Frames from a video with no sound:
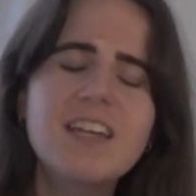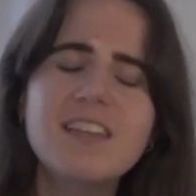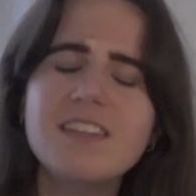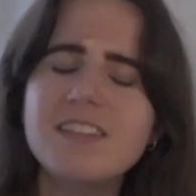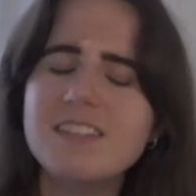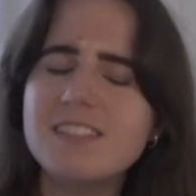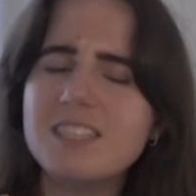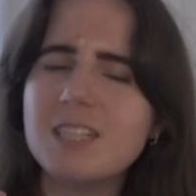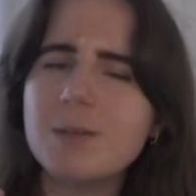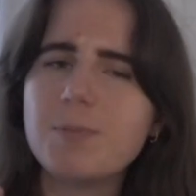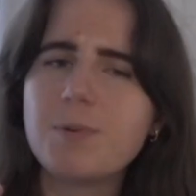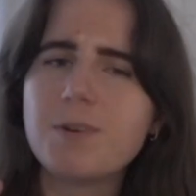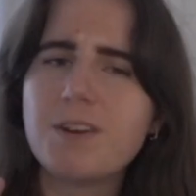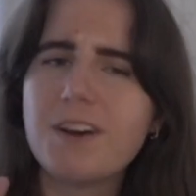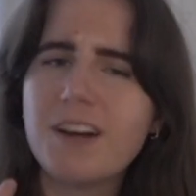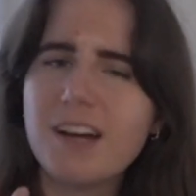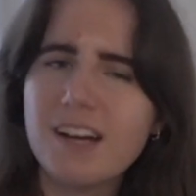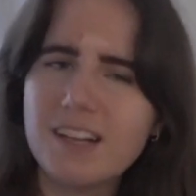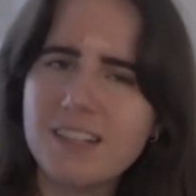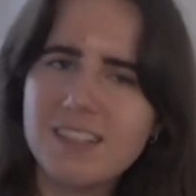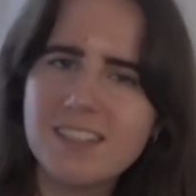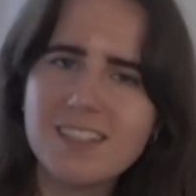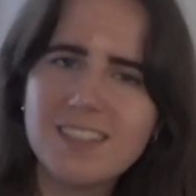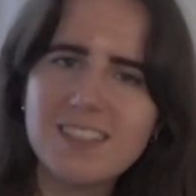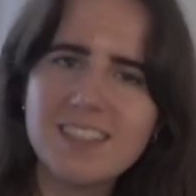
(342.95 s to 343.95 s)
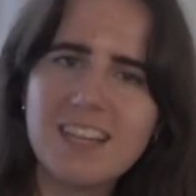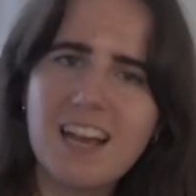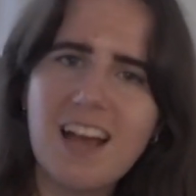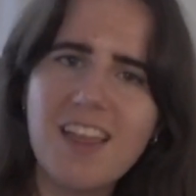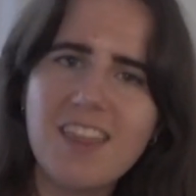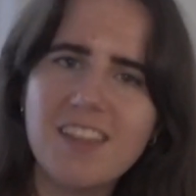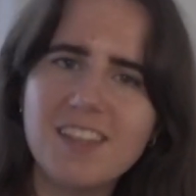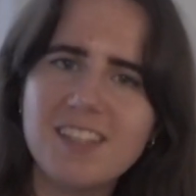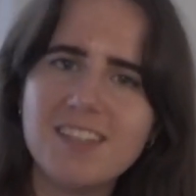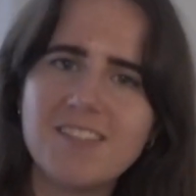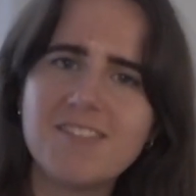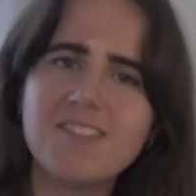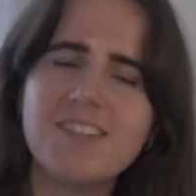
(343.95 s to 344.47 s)
the deeper I
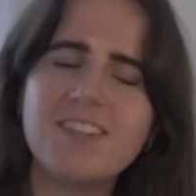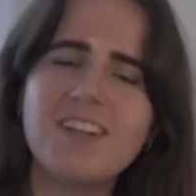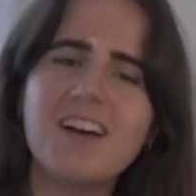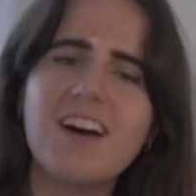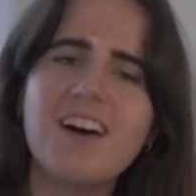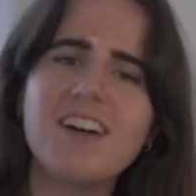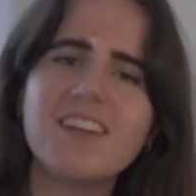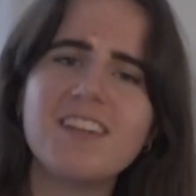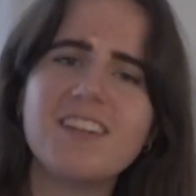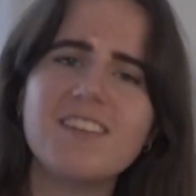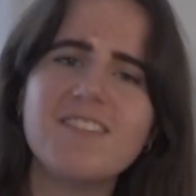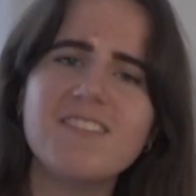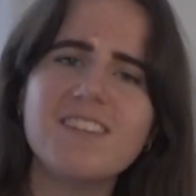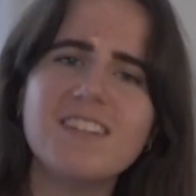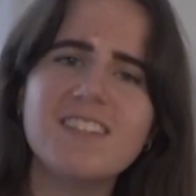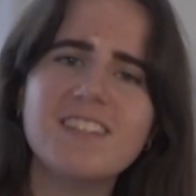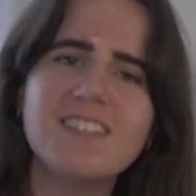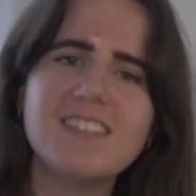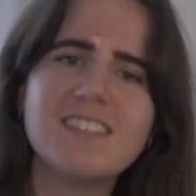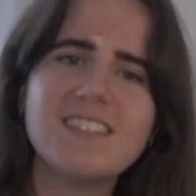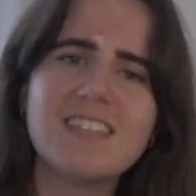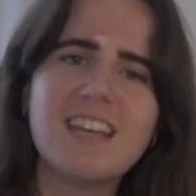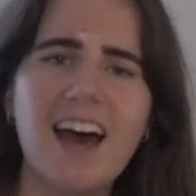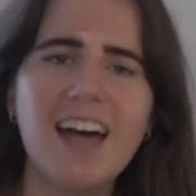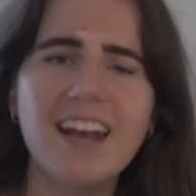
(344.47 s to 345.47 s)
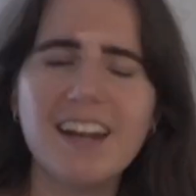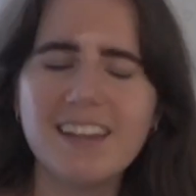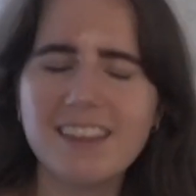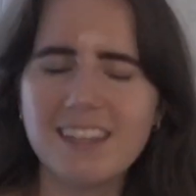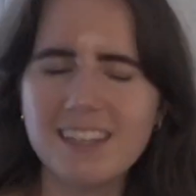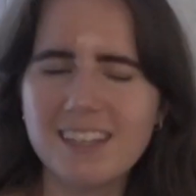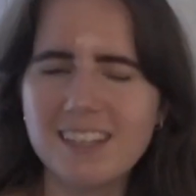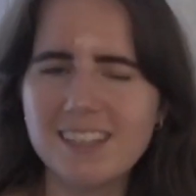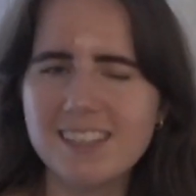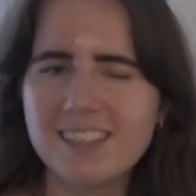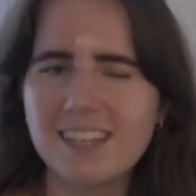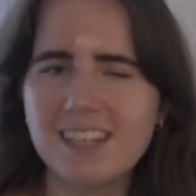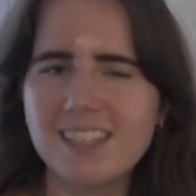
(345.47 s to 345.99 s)
understand the different arguments, and I
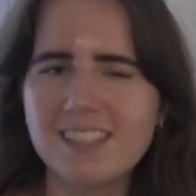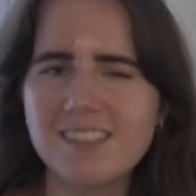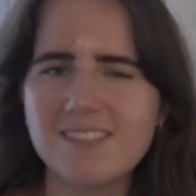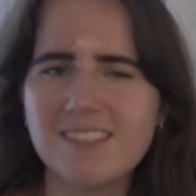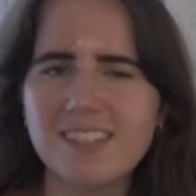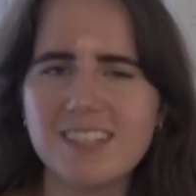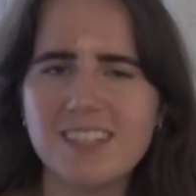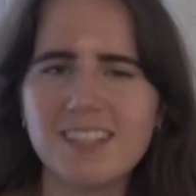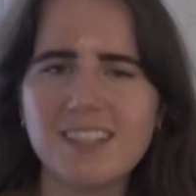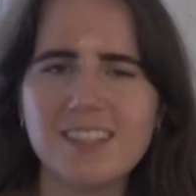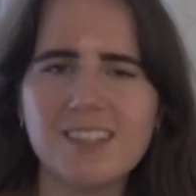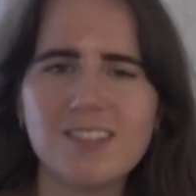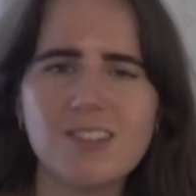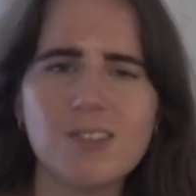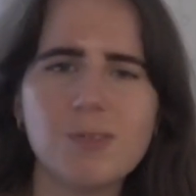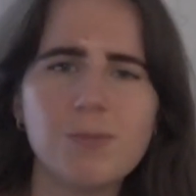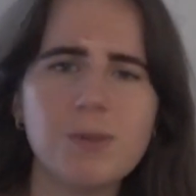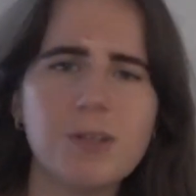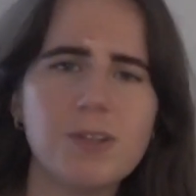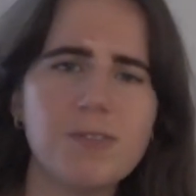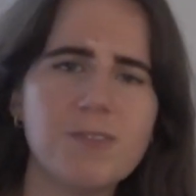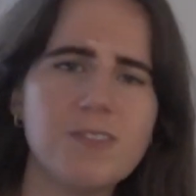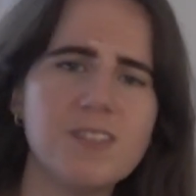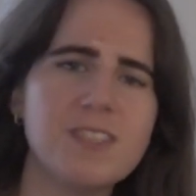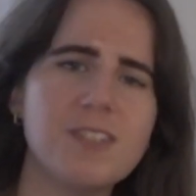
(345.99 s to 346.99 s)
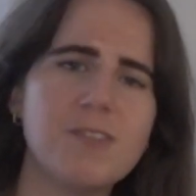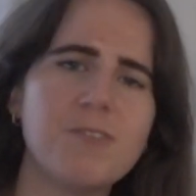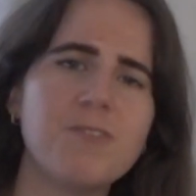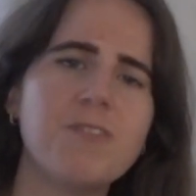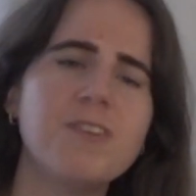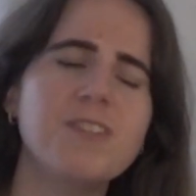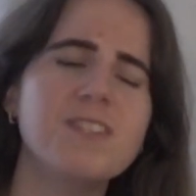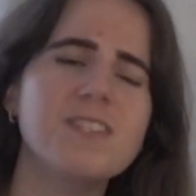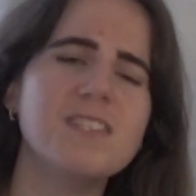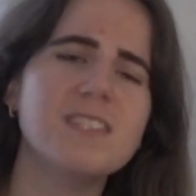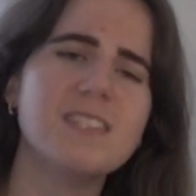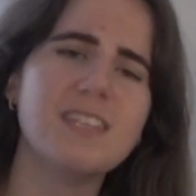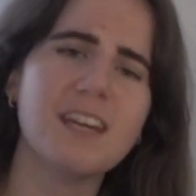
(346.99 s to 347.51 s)
think it does make a little bit of a
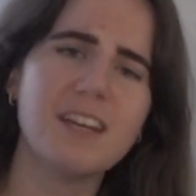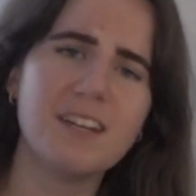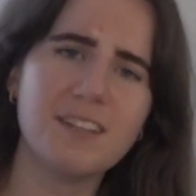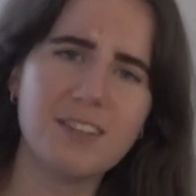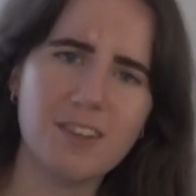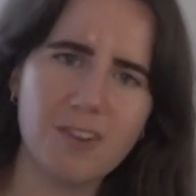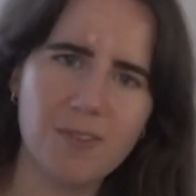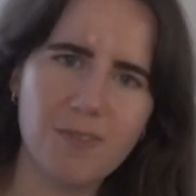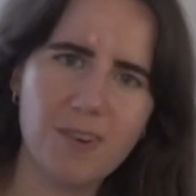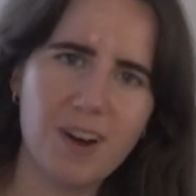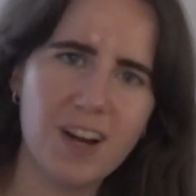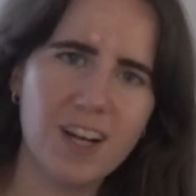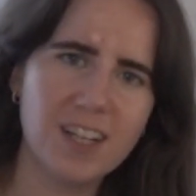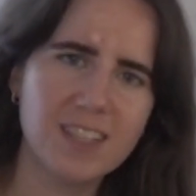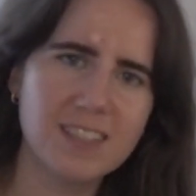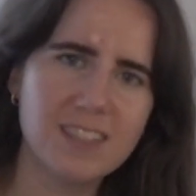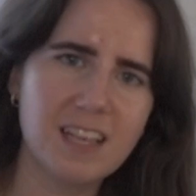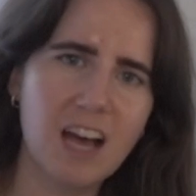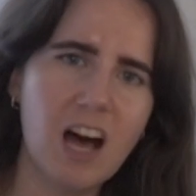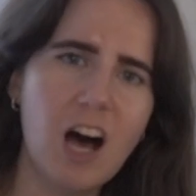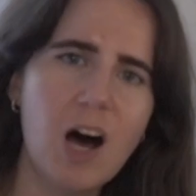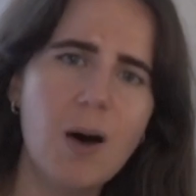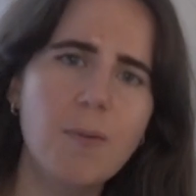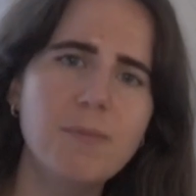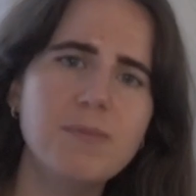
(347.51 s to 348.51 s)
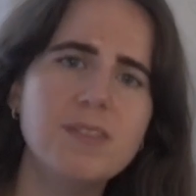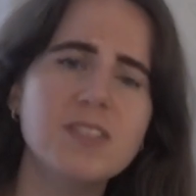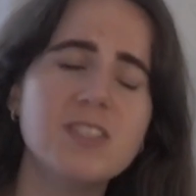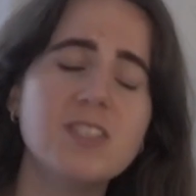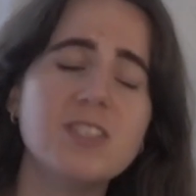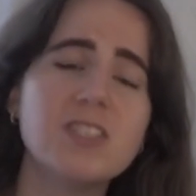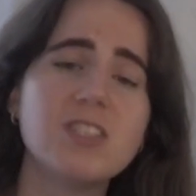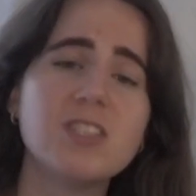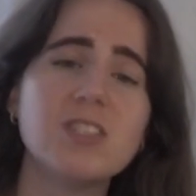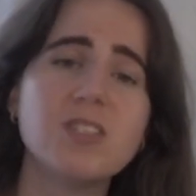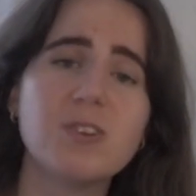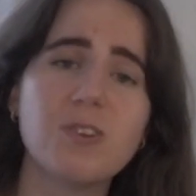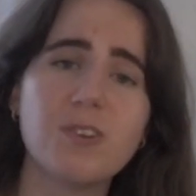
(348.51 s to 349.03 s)
difference in getting your marks up to
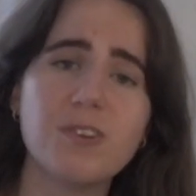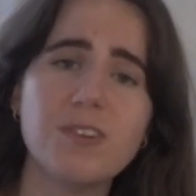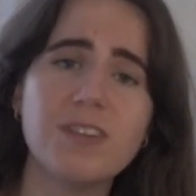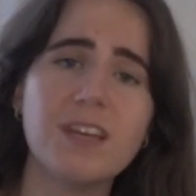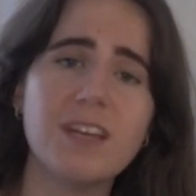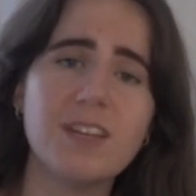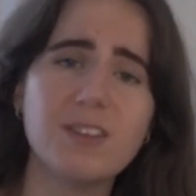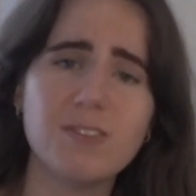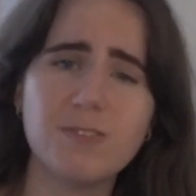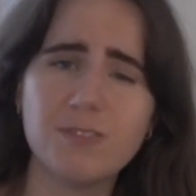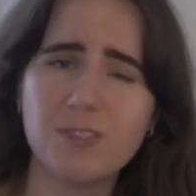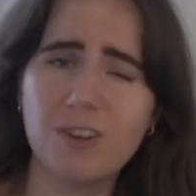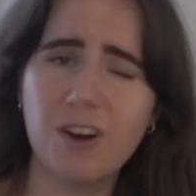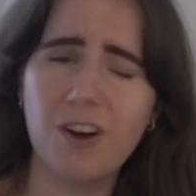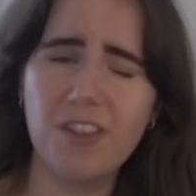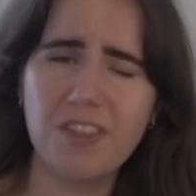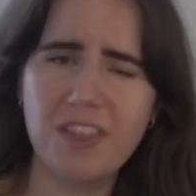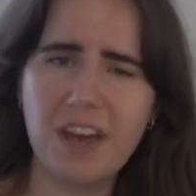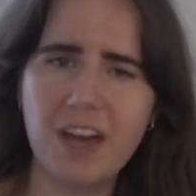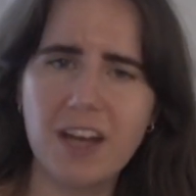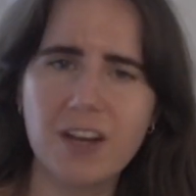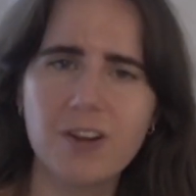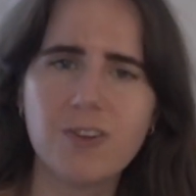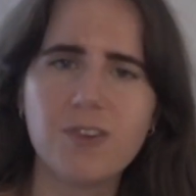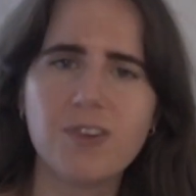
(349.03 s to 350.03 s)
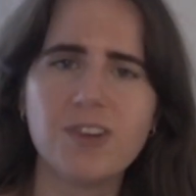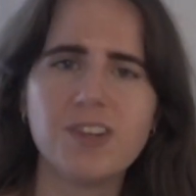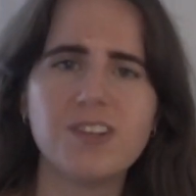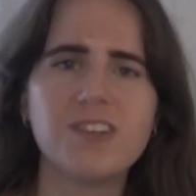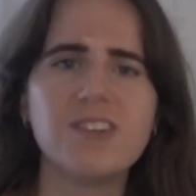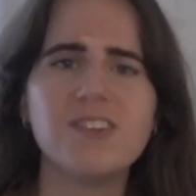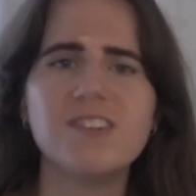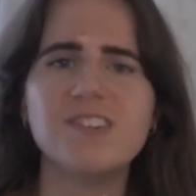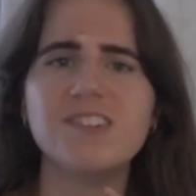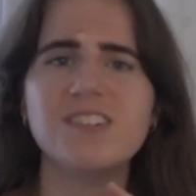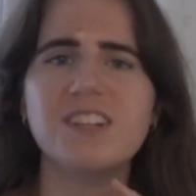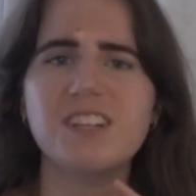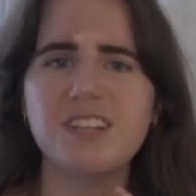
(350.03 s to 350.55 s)
show that you've got that
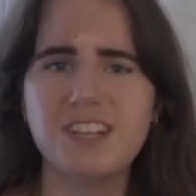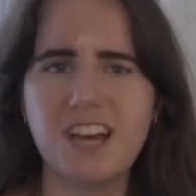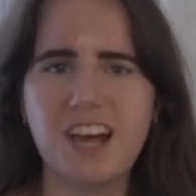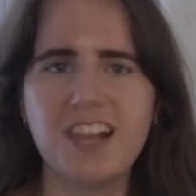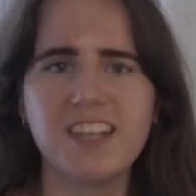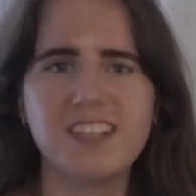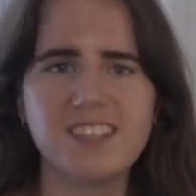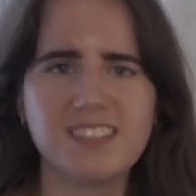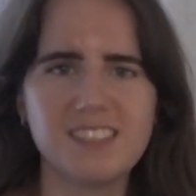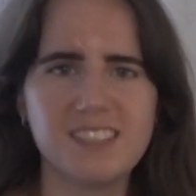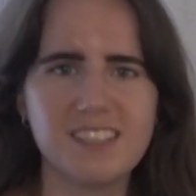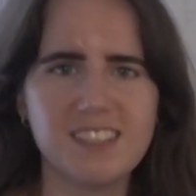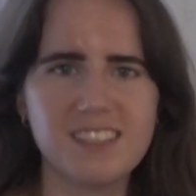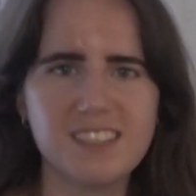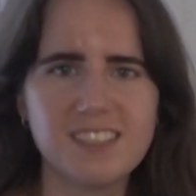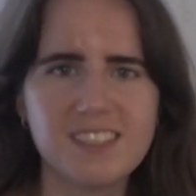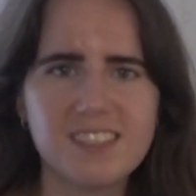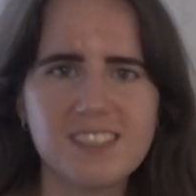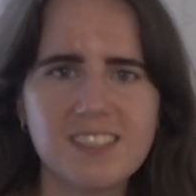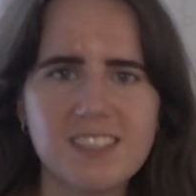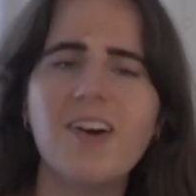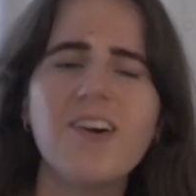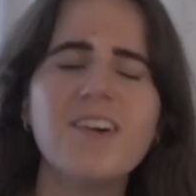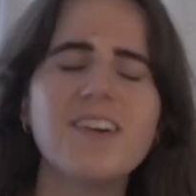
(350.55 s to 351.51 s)
critical analysis.